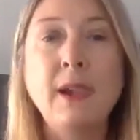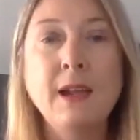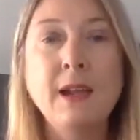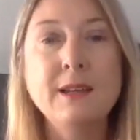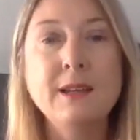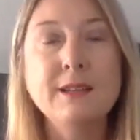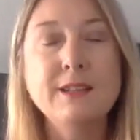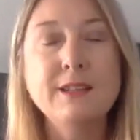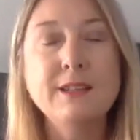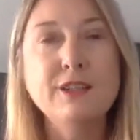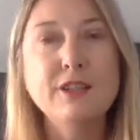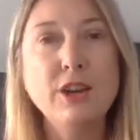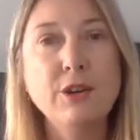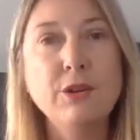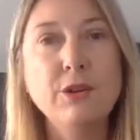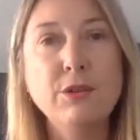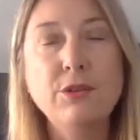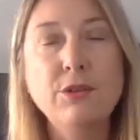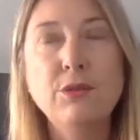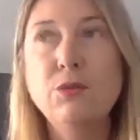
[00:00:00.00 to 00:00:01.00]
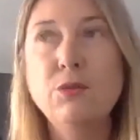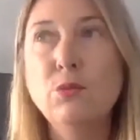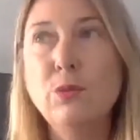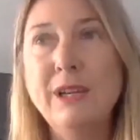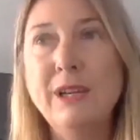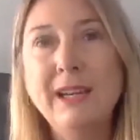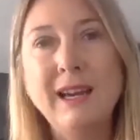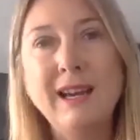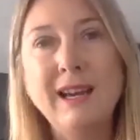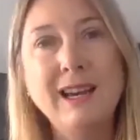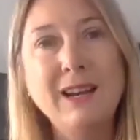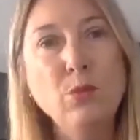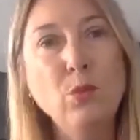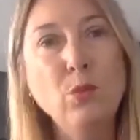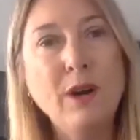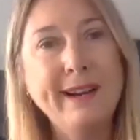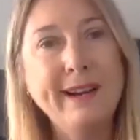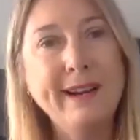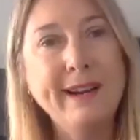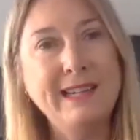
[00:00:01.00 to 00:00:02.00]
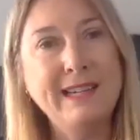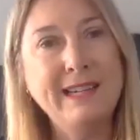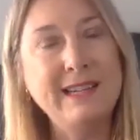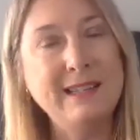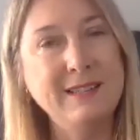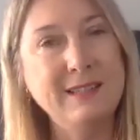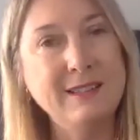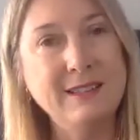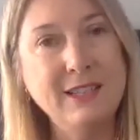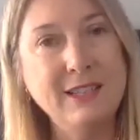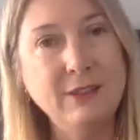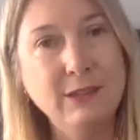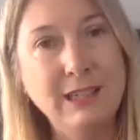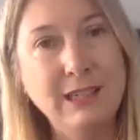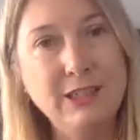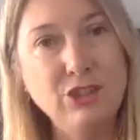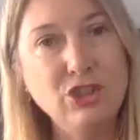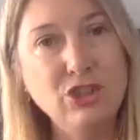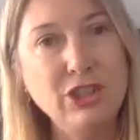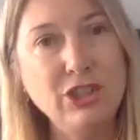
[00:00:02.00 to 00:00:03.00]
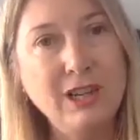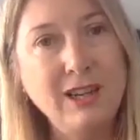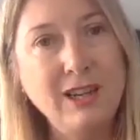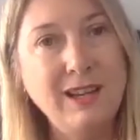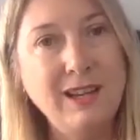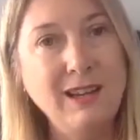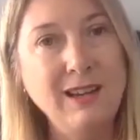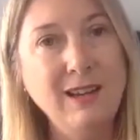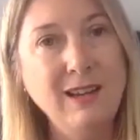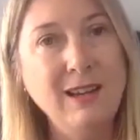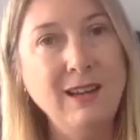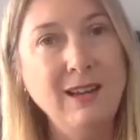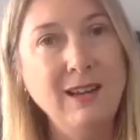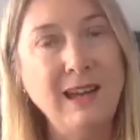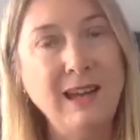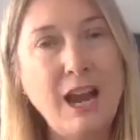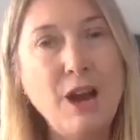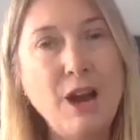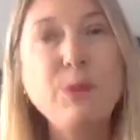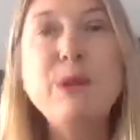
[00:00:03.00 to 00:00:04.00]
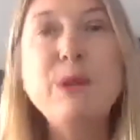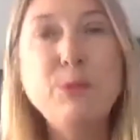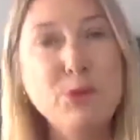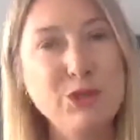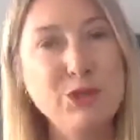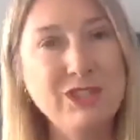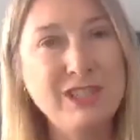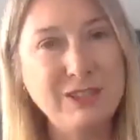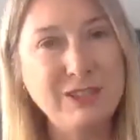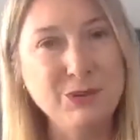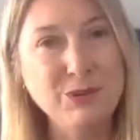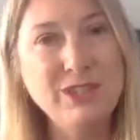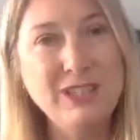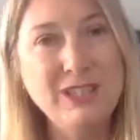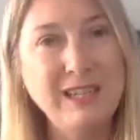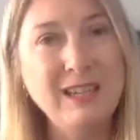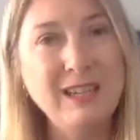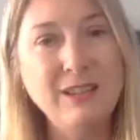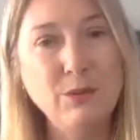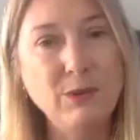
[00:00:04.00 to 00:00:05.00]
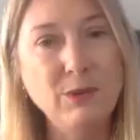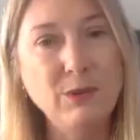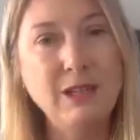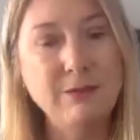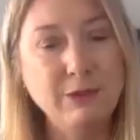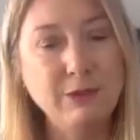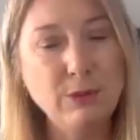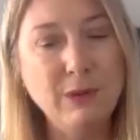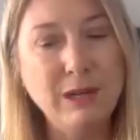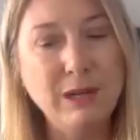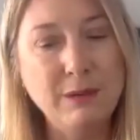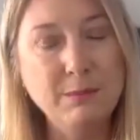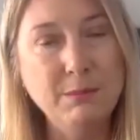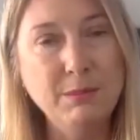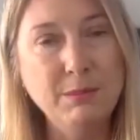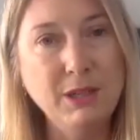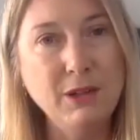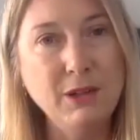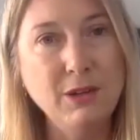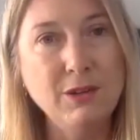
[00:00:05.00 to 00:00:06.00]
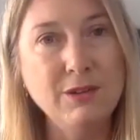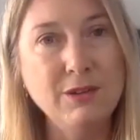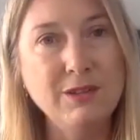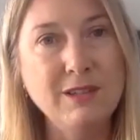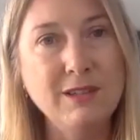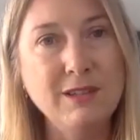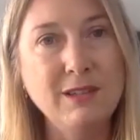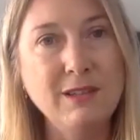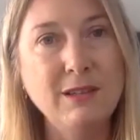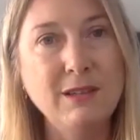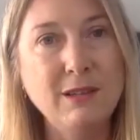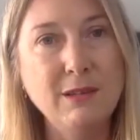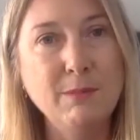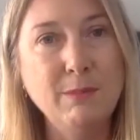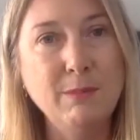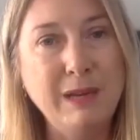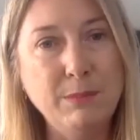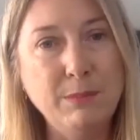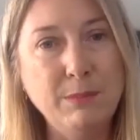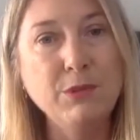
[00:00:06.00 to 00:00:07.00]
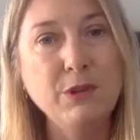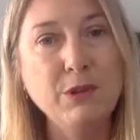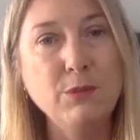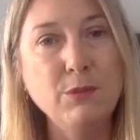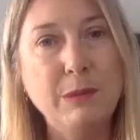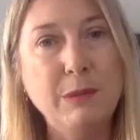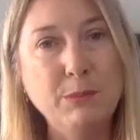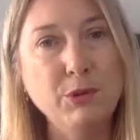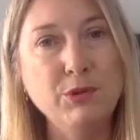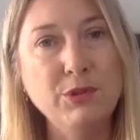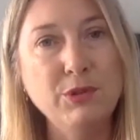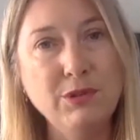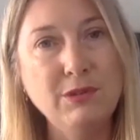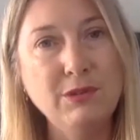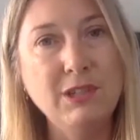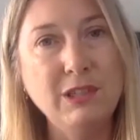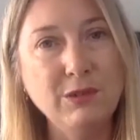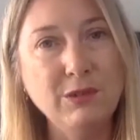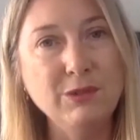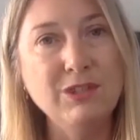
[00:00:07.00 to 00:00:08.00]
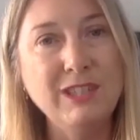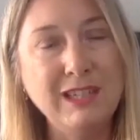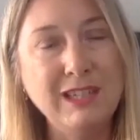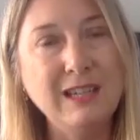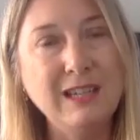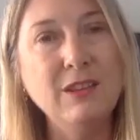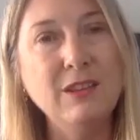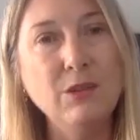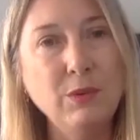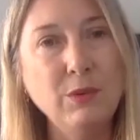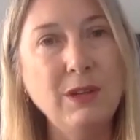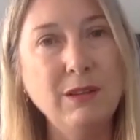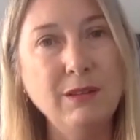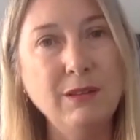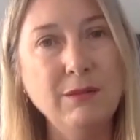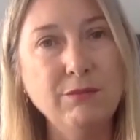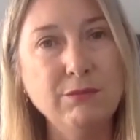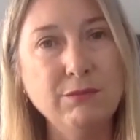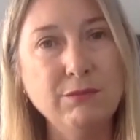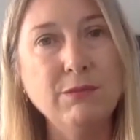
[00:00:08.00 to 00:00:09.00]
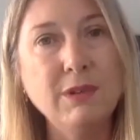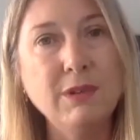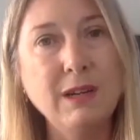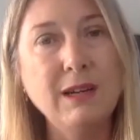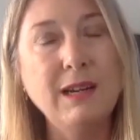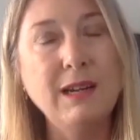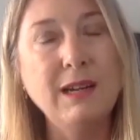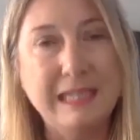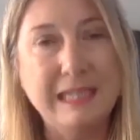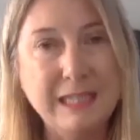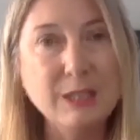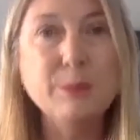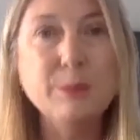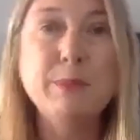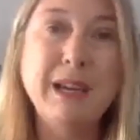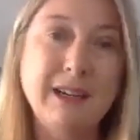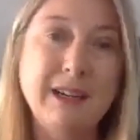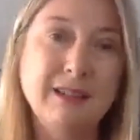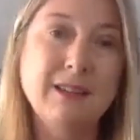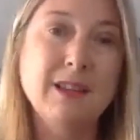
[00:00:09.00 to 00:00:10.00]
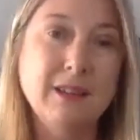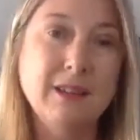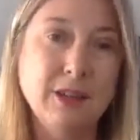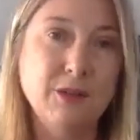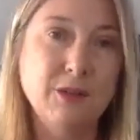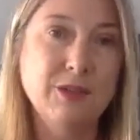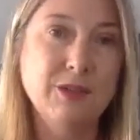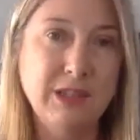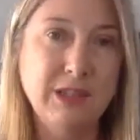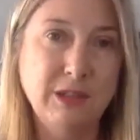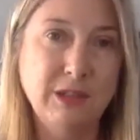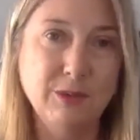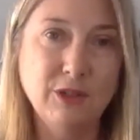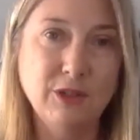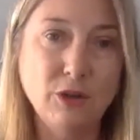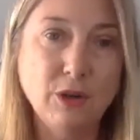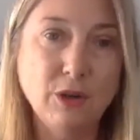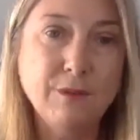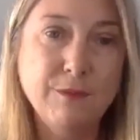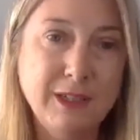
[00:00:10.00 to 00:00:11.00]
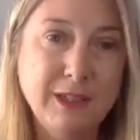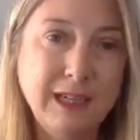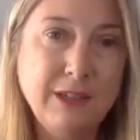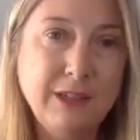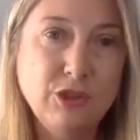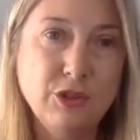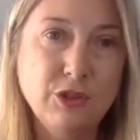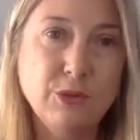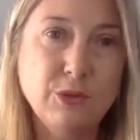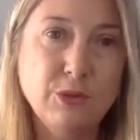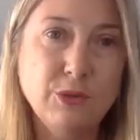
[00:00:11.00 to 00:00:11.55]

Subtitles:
So we can't widely necessarily share how we put deals together with everyone, because the people that we put deals together with expect that those deals are confidential.